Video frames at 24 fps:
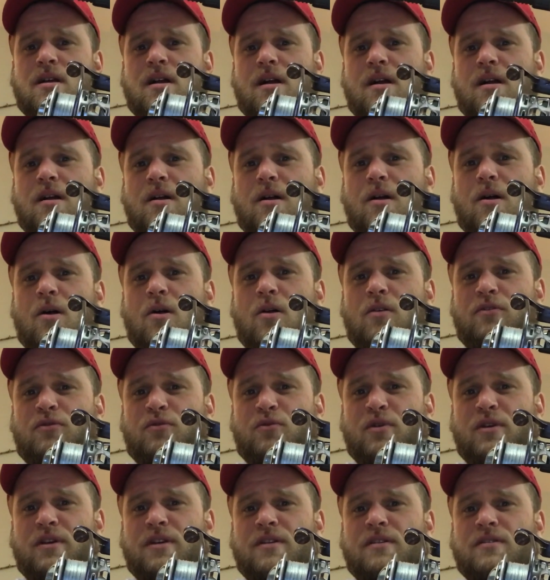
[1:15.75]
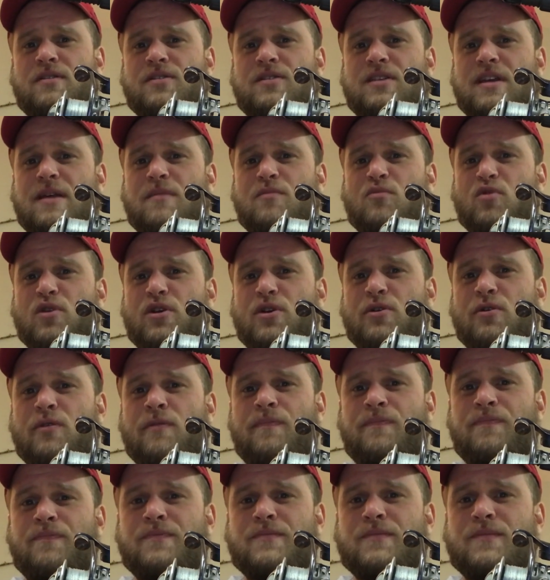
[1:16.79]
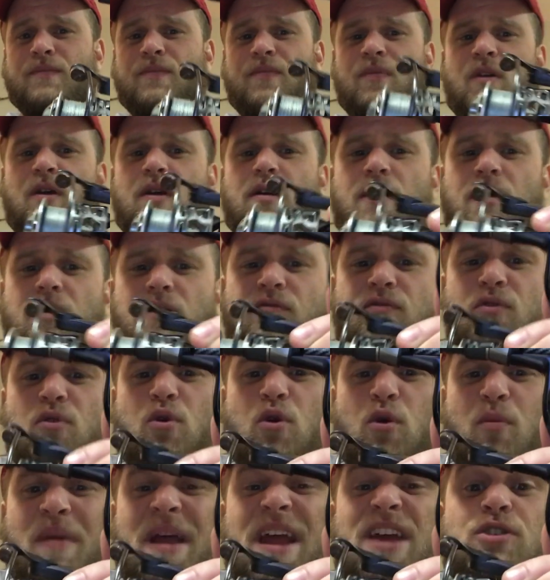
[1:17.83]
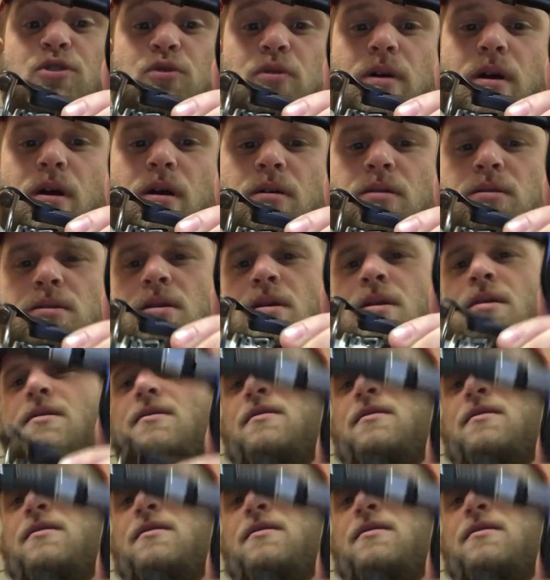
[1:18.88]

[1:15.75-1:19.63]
All 3 the same reel, Fluger Patriarchs.